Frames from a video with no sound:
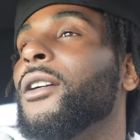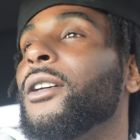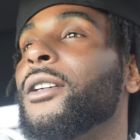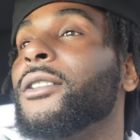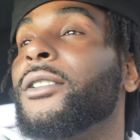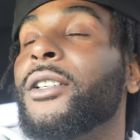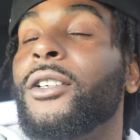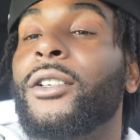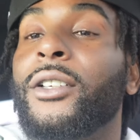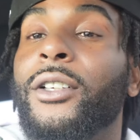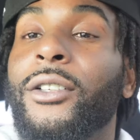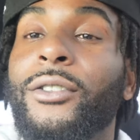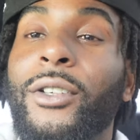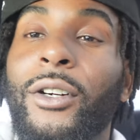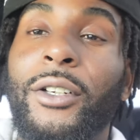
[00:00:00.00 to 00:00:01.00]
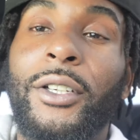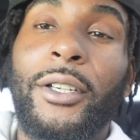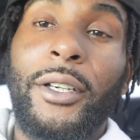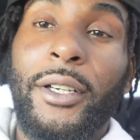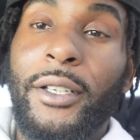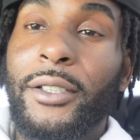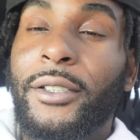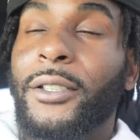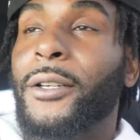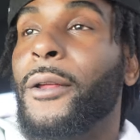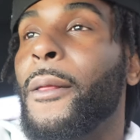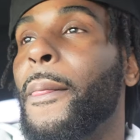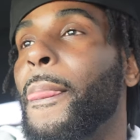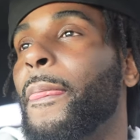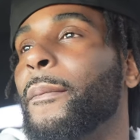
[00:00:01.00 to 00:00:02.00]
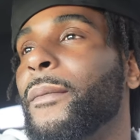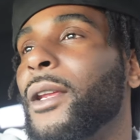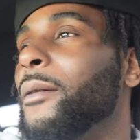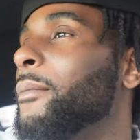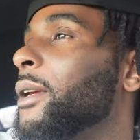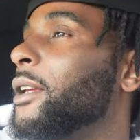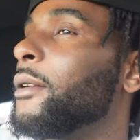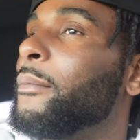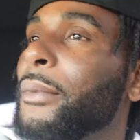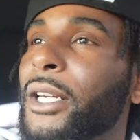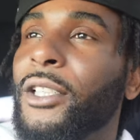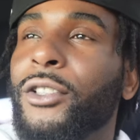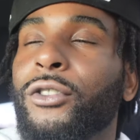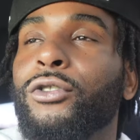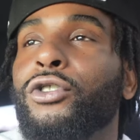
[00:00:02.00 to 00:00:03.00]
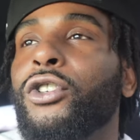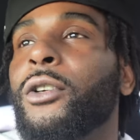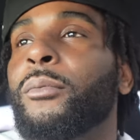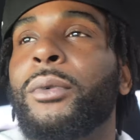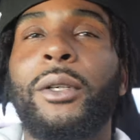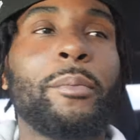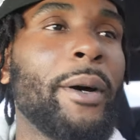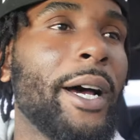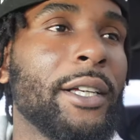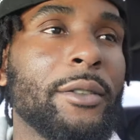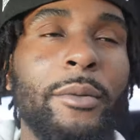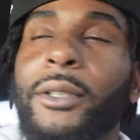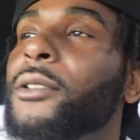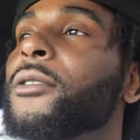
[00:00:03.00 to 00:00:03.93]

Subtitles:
continue to control your energy and being the best you can be possibly. You